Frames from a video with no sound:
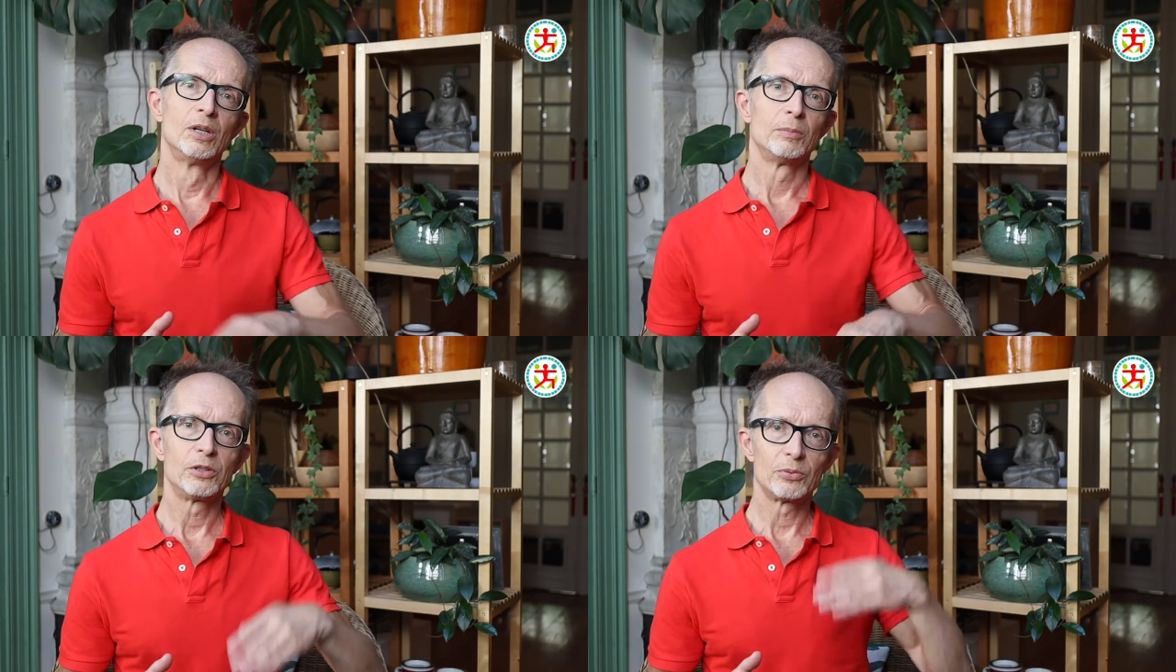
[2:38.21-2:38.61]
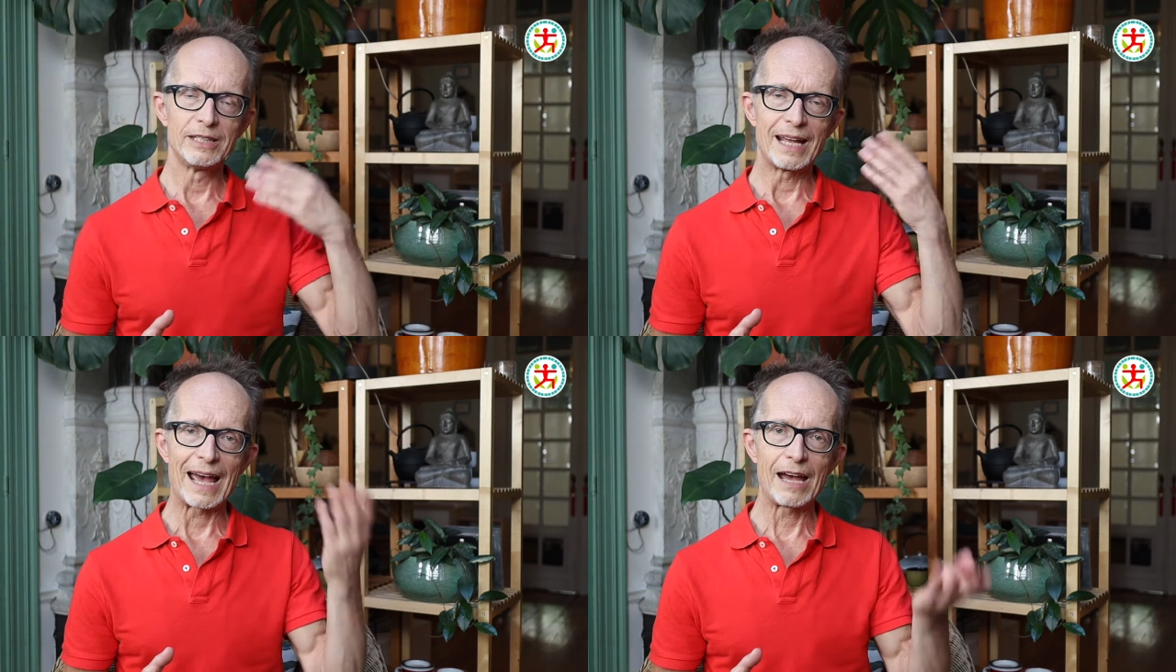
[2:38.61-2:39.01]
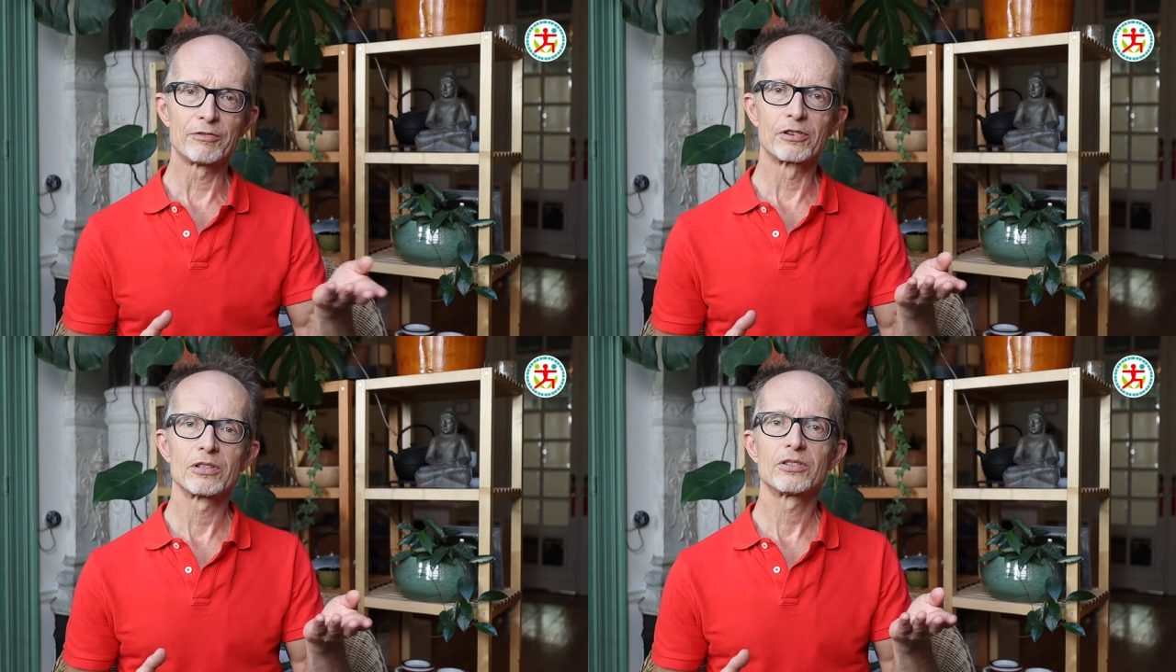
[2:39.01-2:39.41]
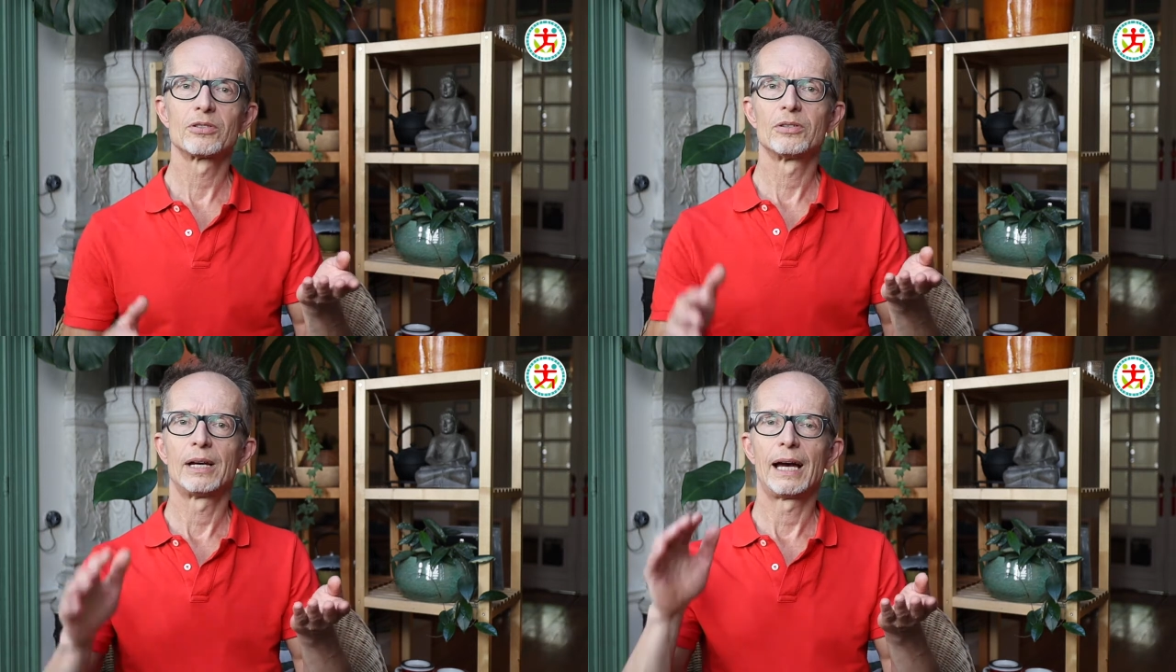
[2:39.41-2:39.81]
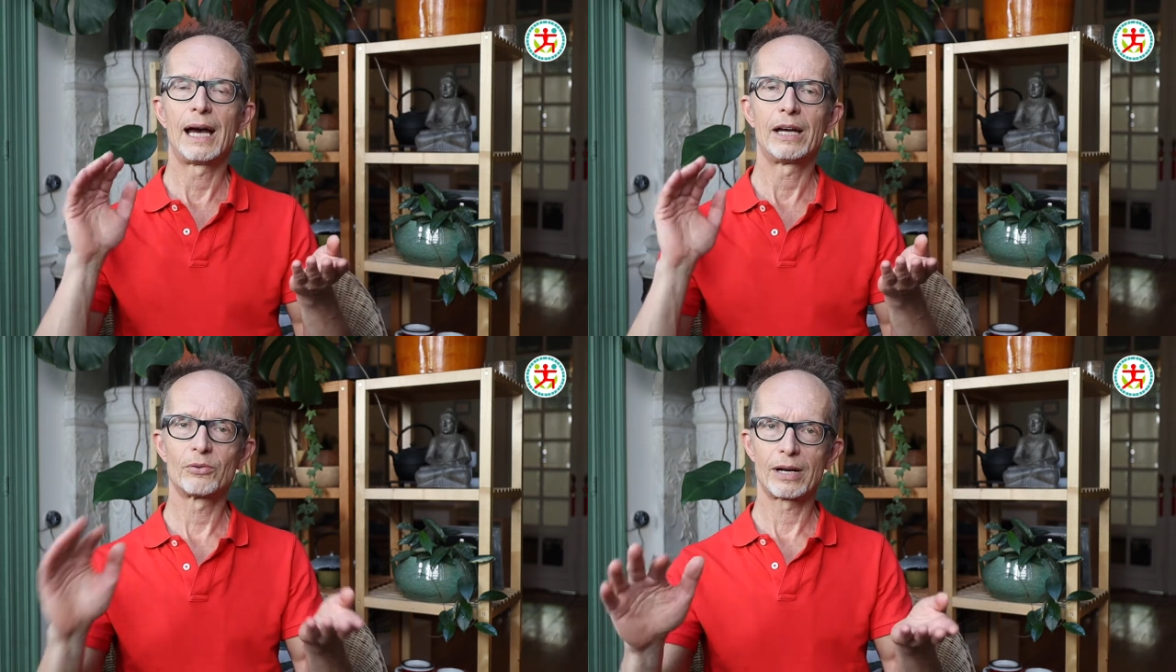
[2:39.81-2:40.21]
between effort
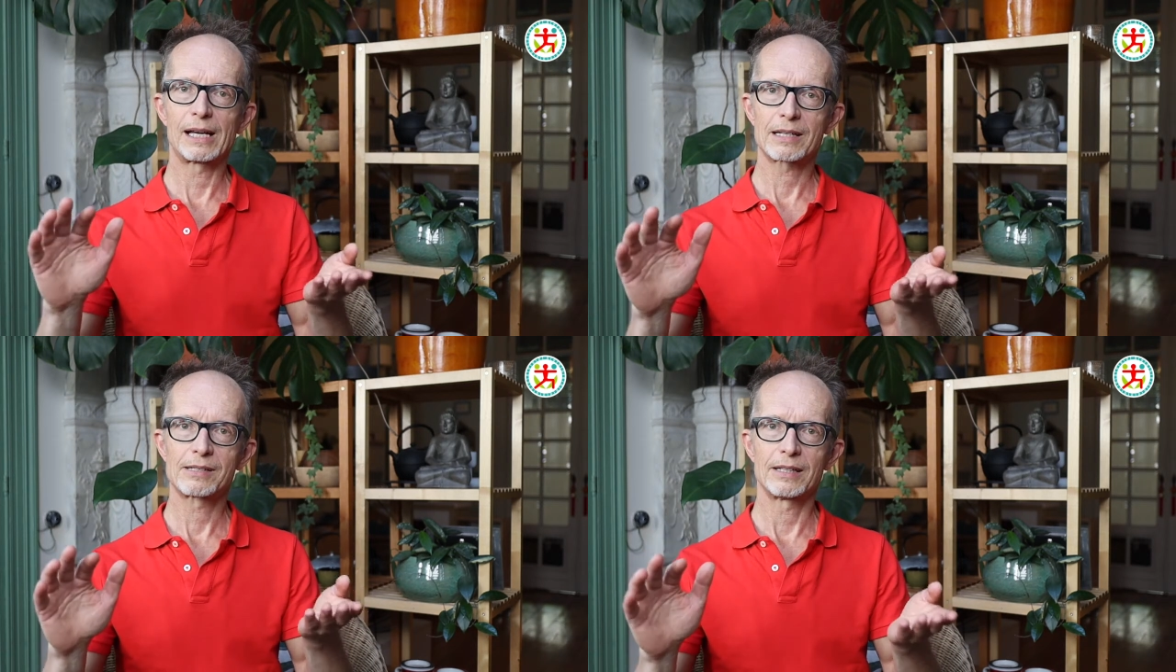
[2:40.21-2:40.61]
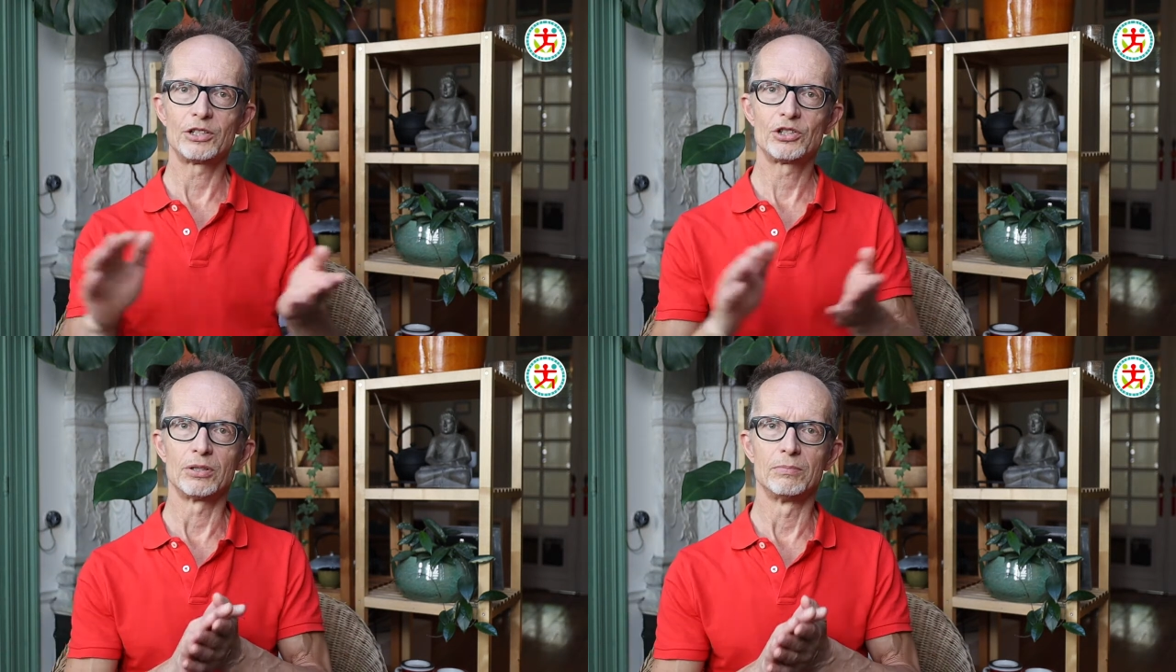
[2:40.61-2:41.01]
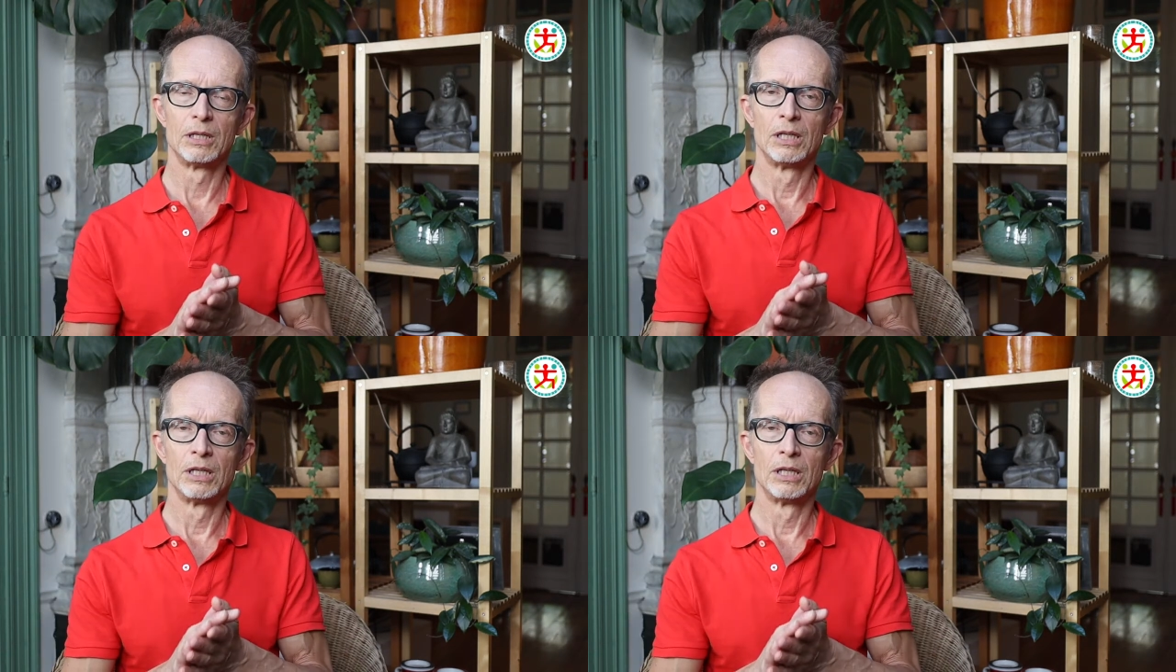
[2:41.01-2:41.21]
and relaxation.